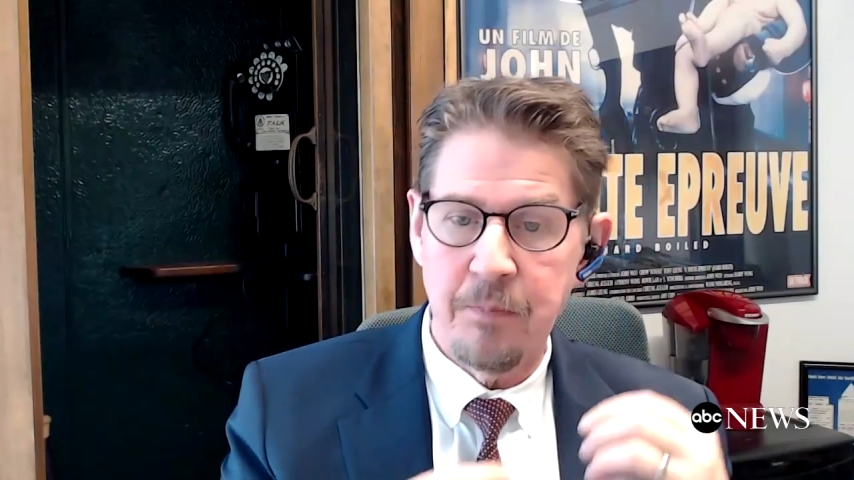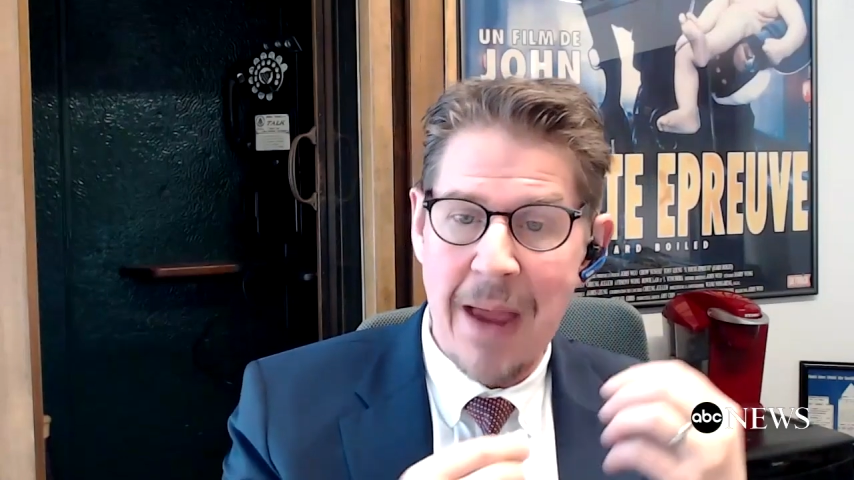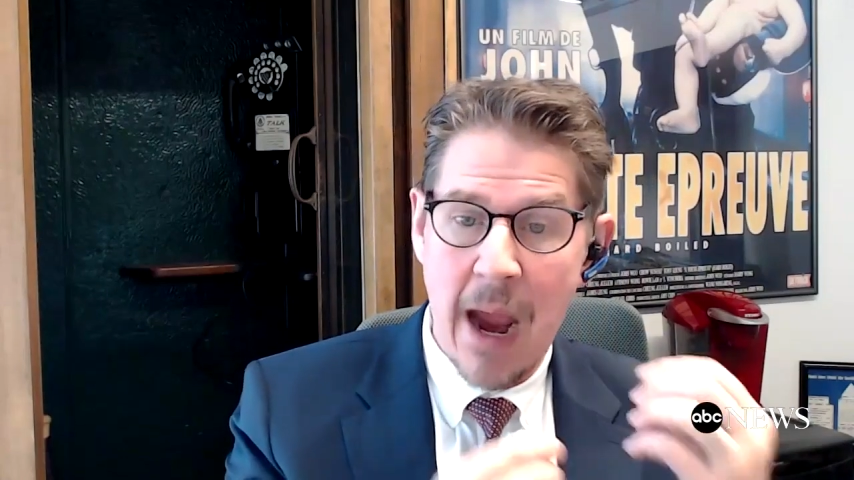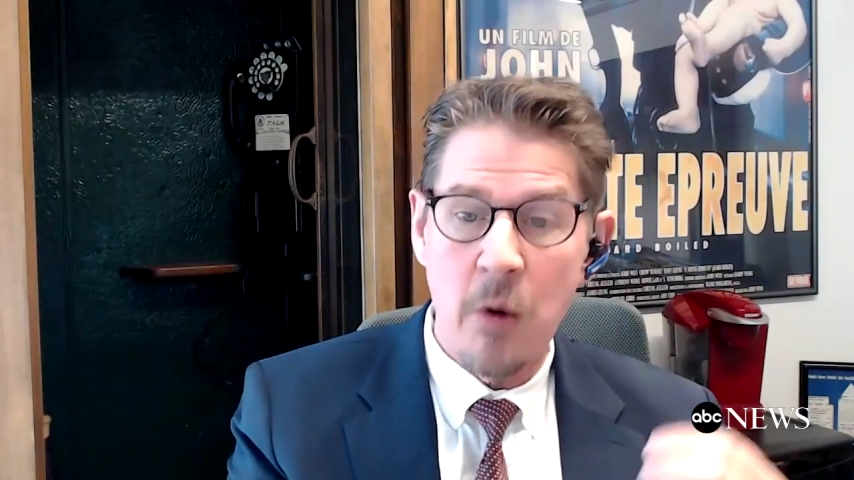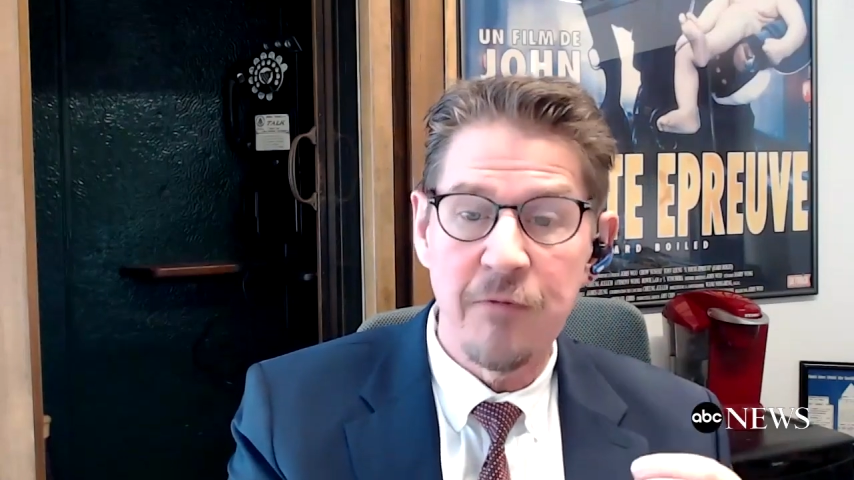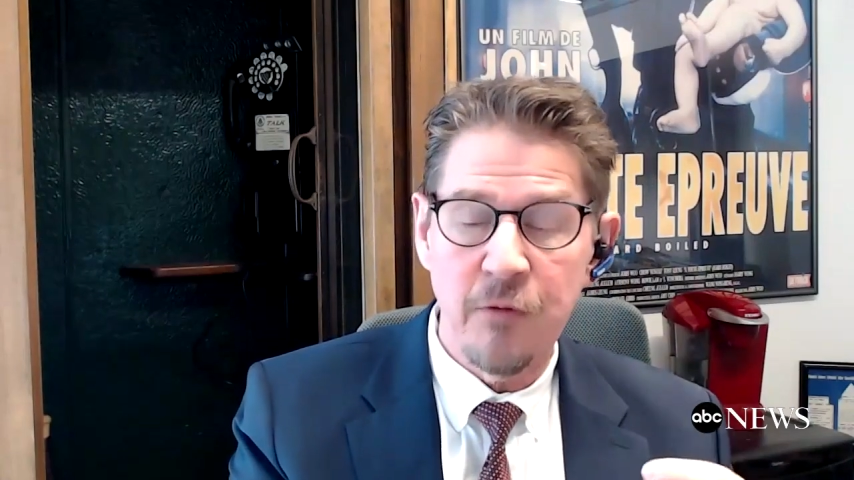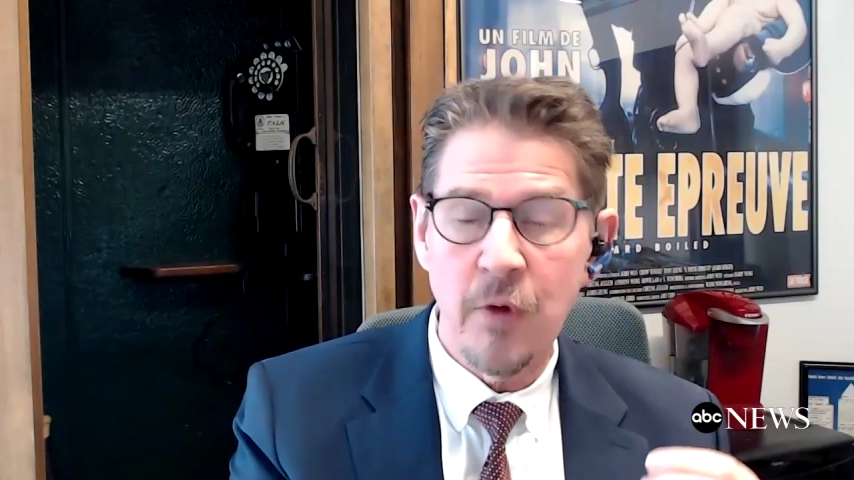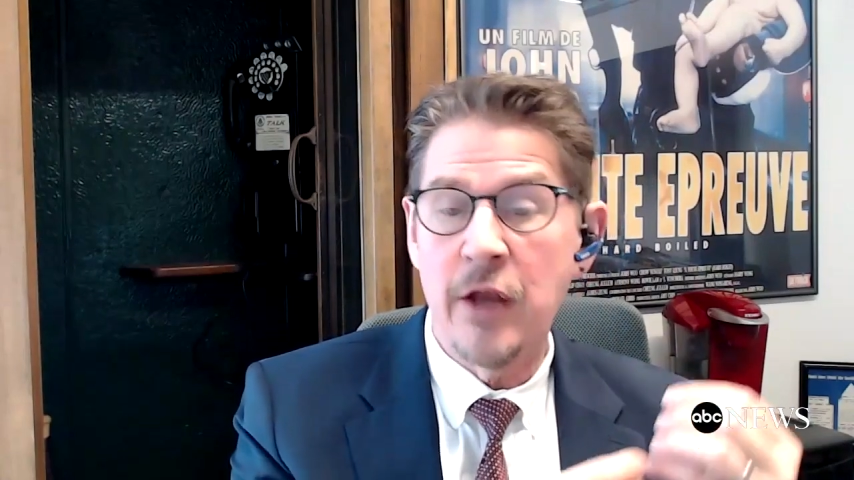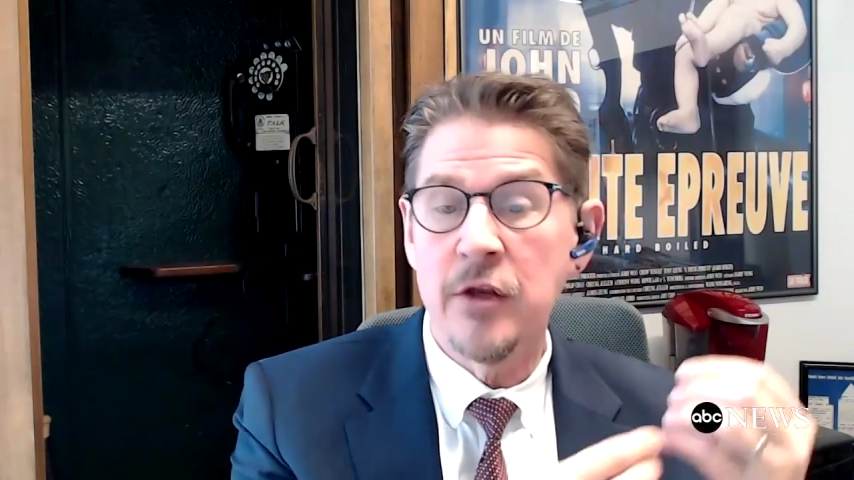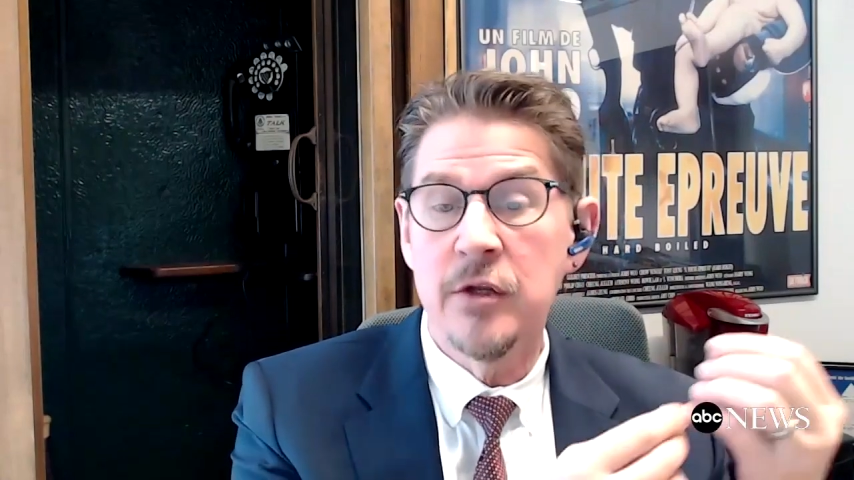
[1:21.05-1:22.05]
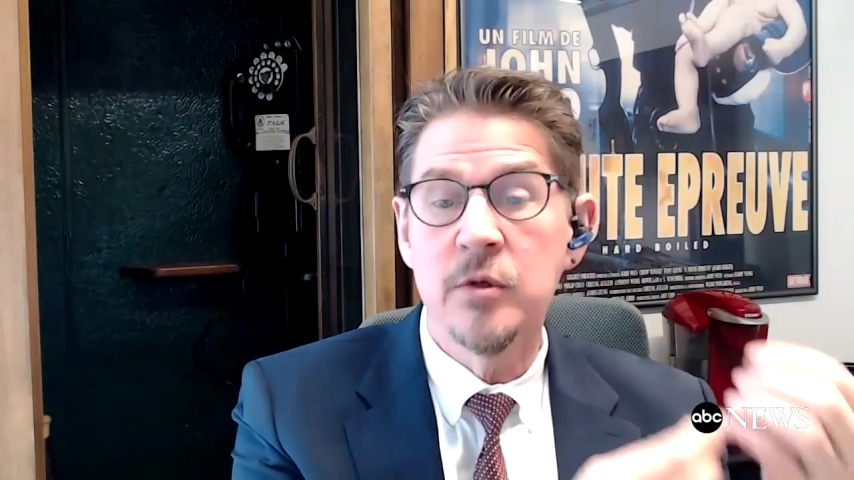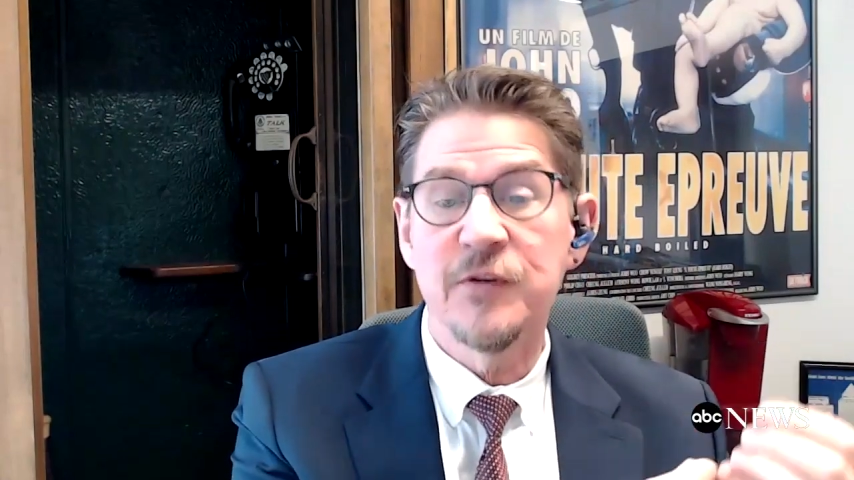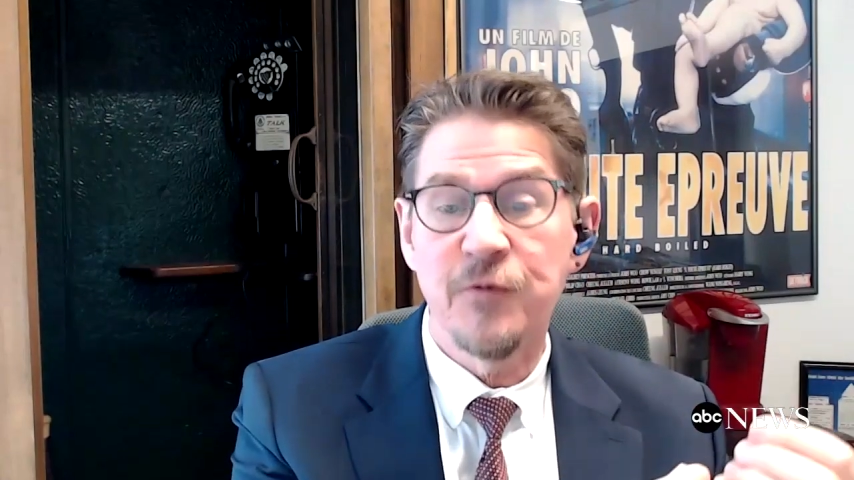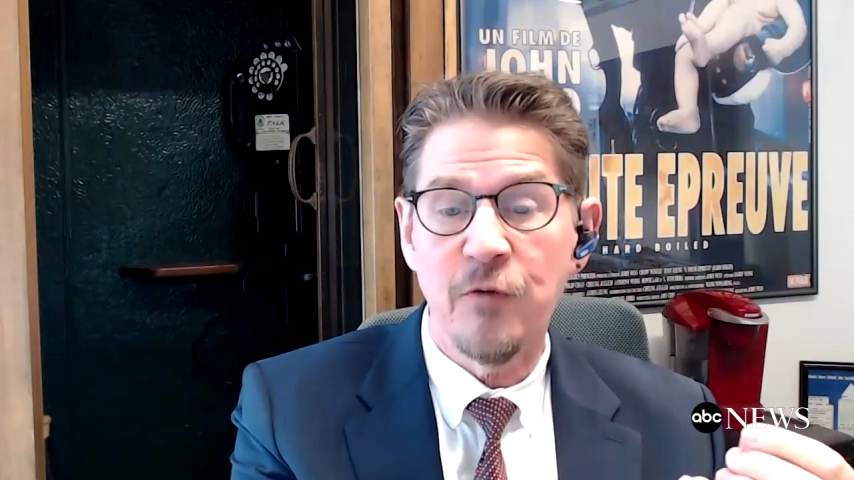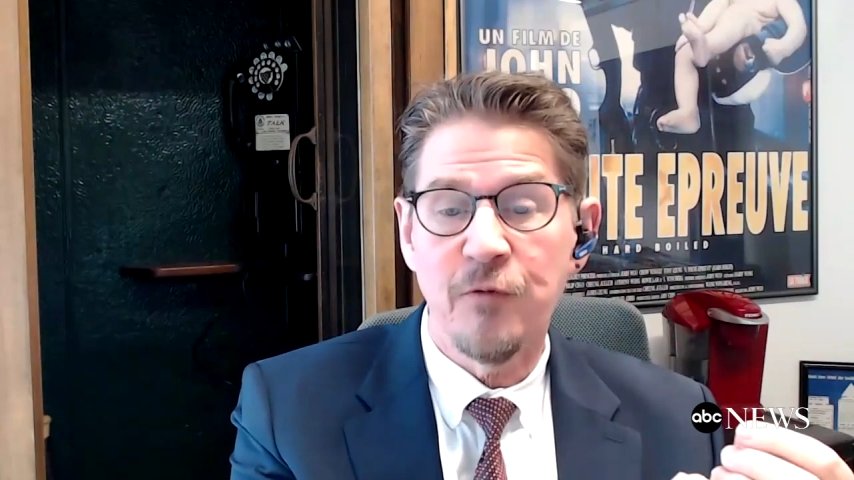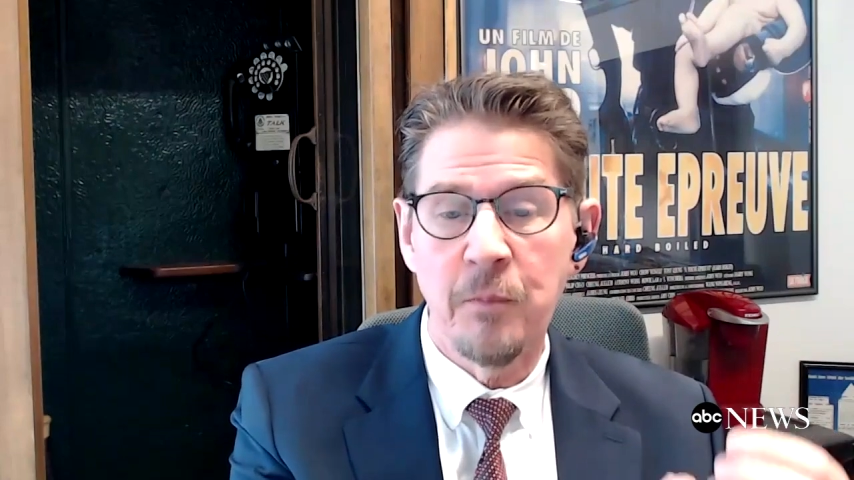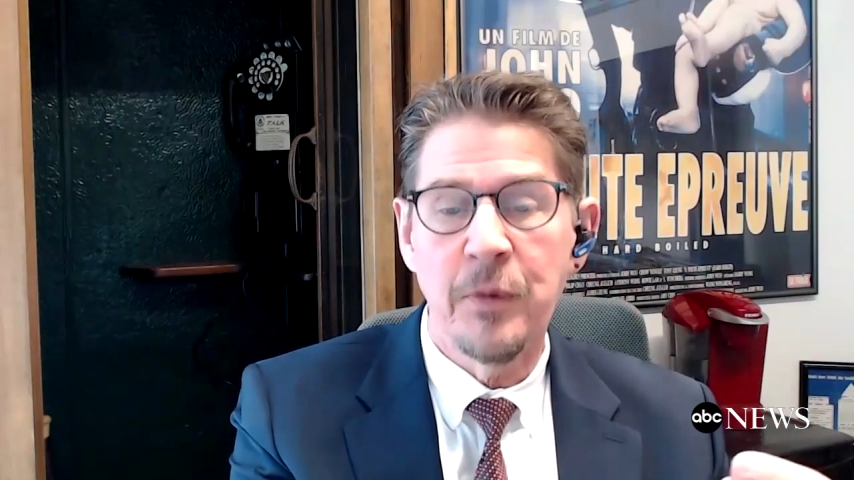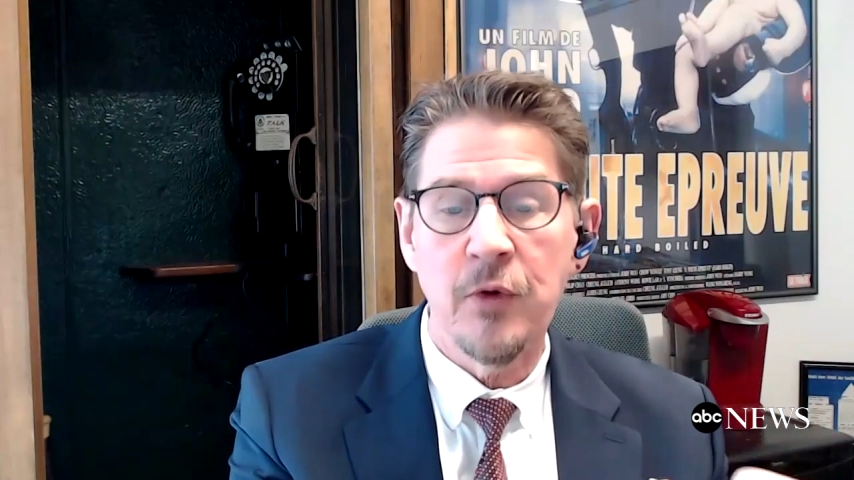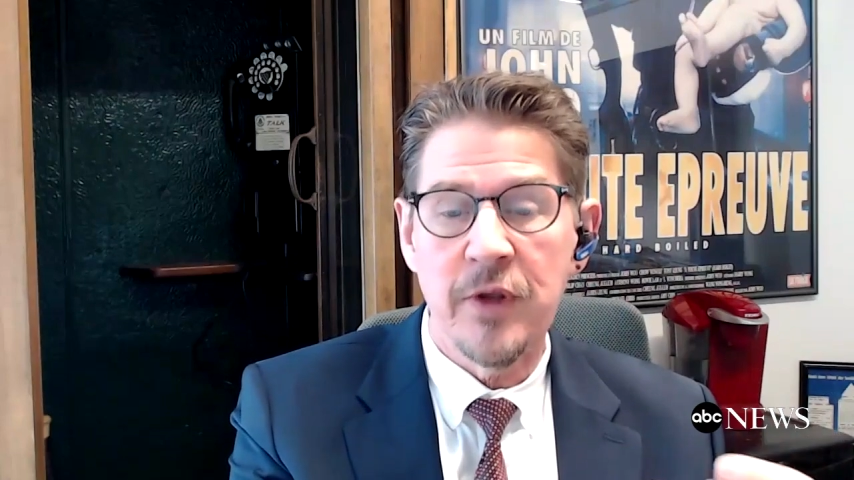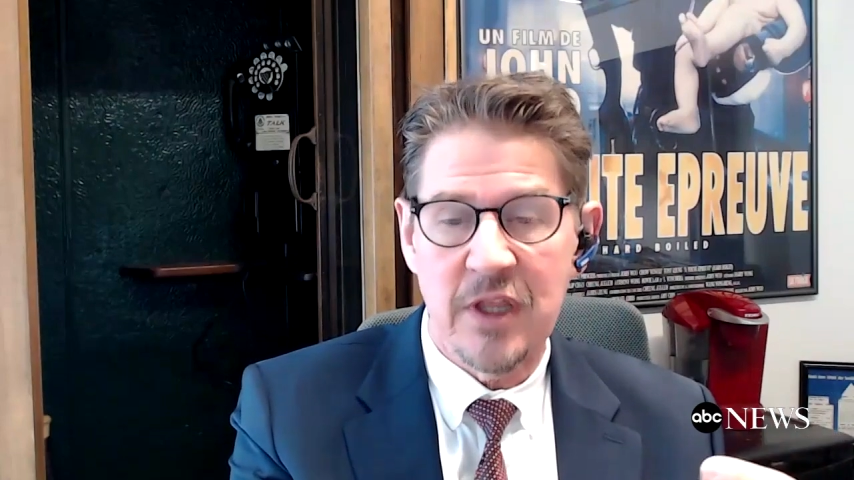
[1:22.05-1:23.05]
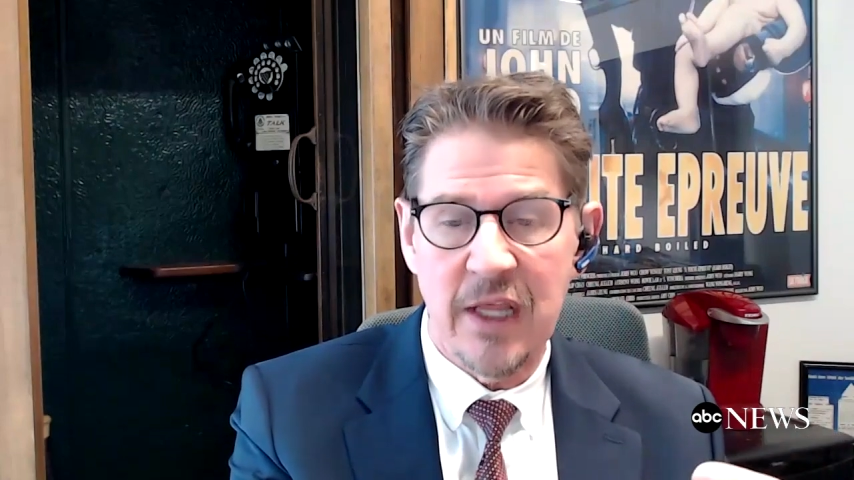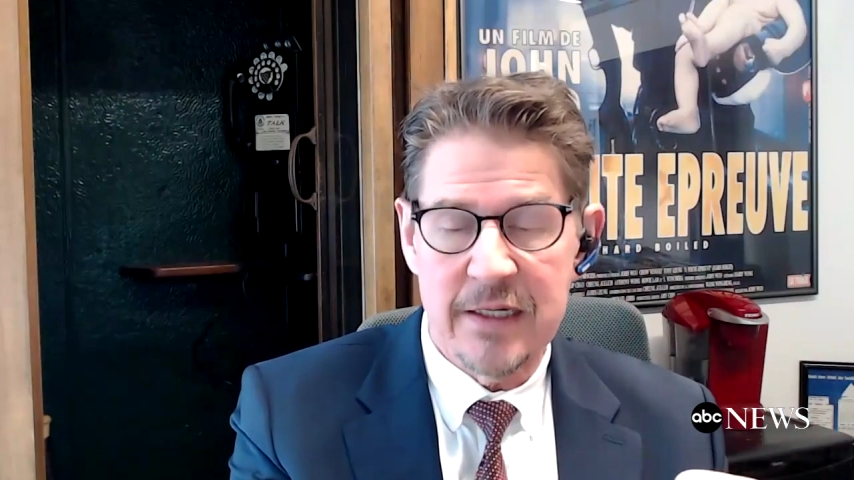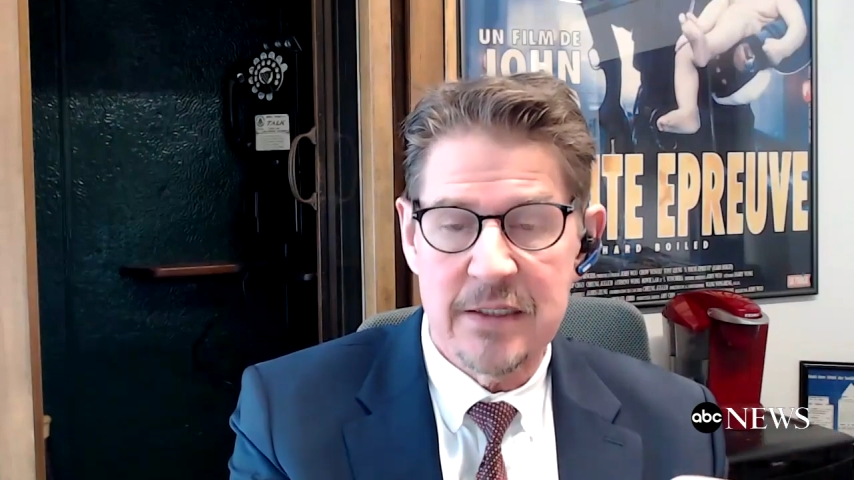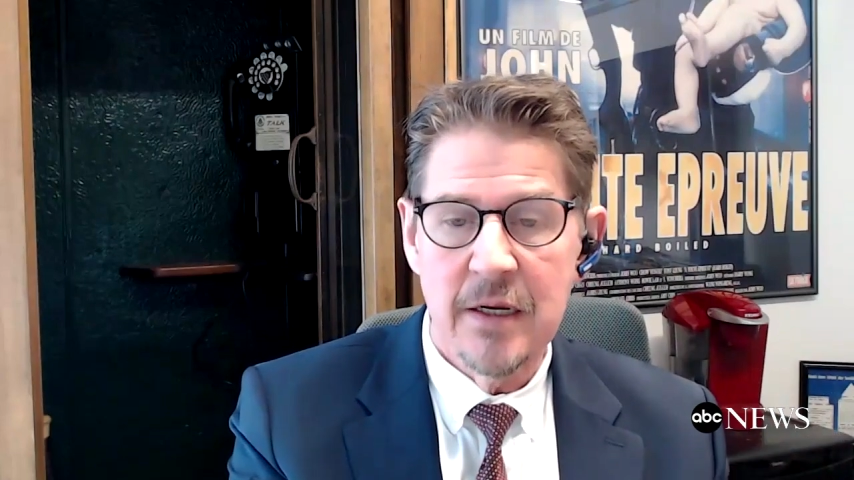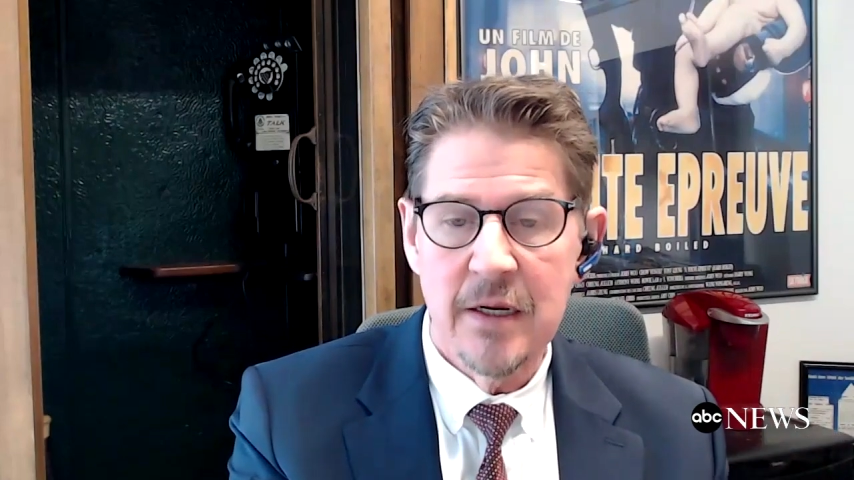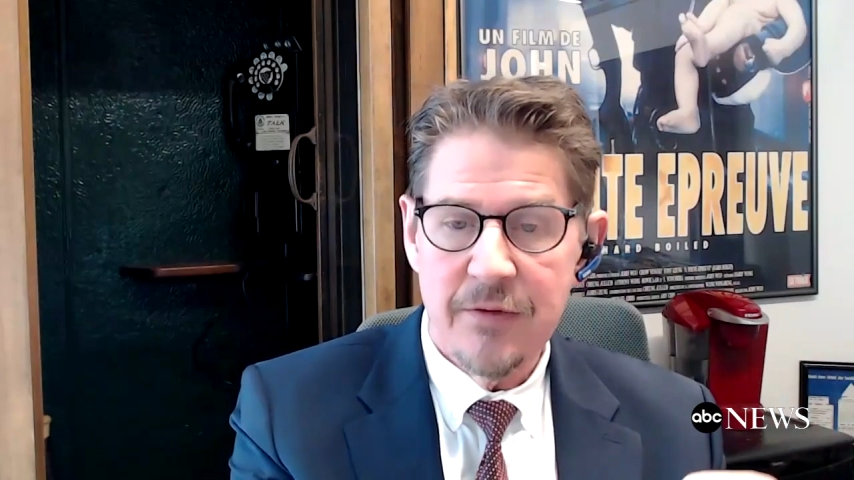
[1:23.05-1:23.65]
powerful and useful for building things